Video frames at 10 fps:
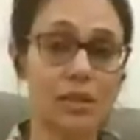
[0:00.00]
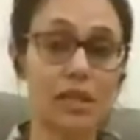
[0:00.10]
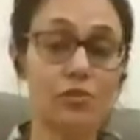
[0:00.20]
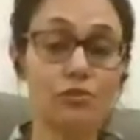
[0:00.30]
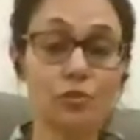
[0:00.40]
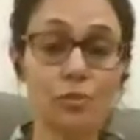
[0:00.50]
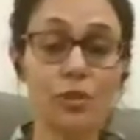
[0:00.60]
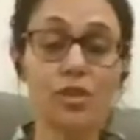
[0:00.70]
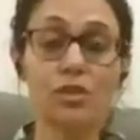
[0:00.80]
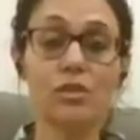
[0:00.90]

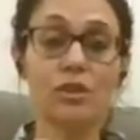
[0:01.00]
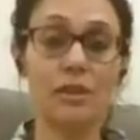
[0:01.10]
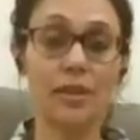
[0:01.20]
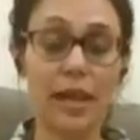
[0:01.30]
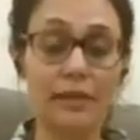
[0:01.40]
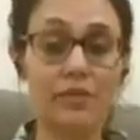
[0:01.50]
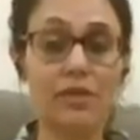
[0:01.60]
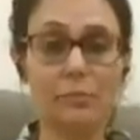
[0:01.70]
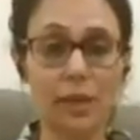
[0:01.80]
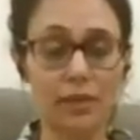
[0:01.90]
information
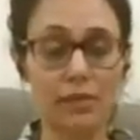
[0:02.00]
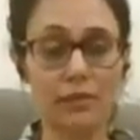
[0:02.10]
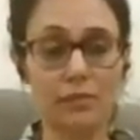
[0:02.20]
gathering mind,